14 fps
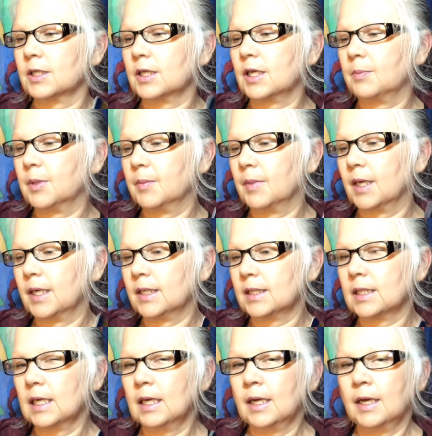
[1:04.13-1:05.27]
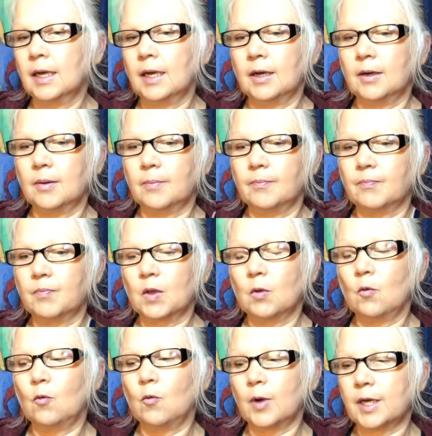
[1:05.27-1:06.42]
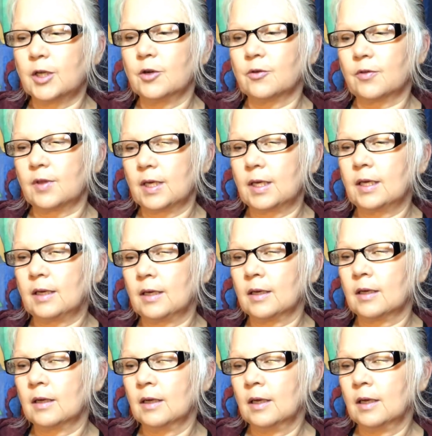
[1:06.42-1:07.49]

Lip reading: to keep in mind when you're thinking.